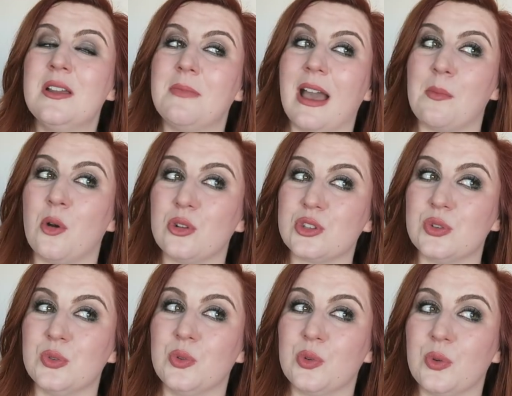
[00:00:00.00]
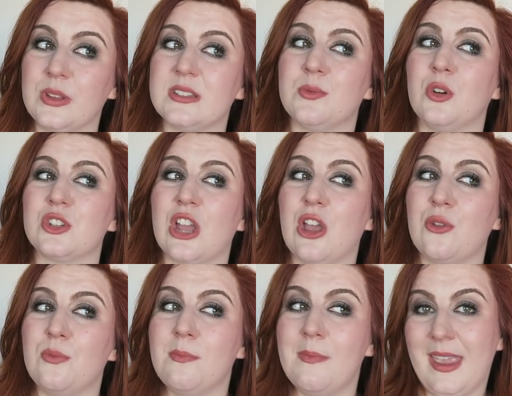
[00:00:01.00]
but I'm also going to watch how
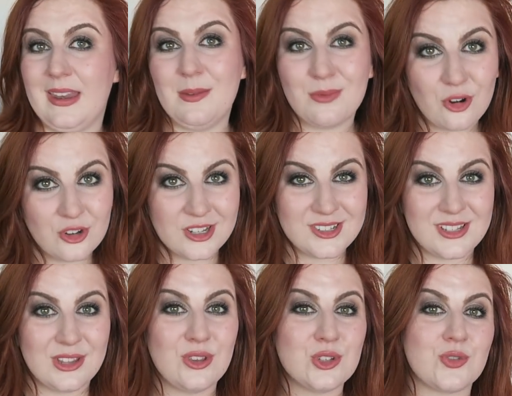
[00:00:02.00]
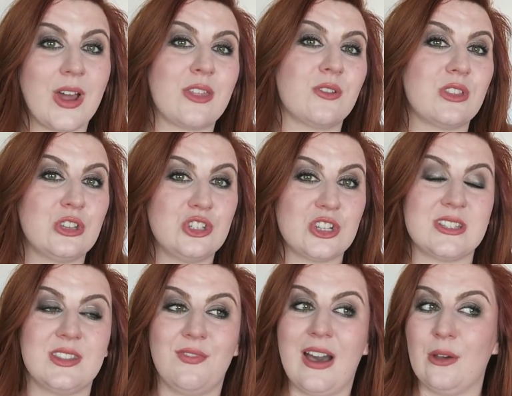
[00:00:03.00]
many products I used rather than
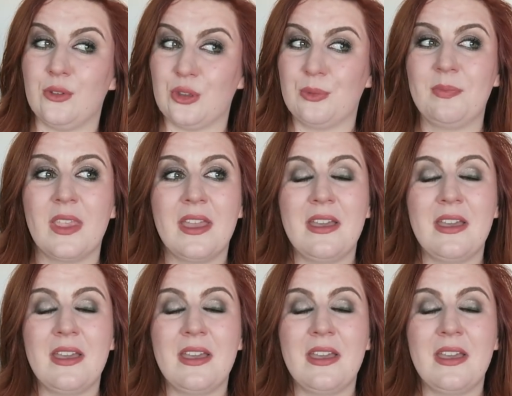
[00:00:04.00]
just the value.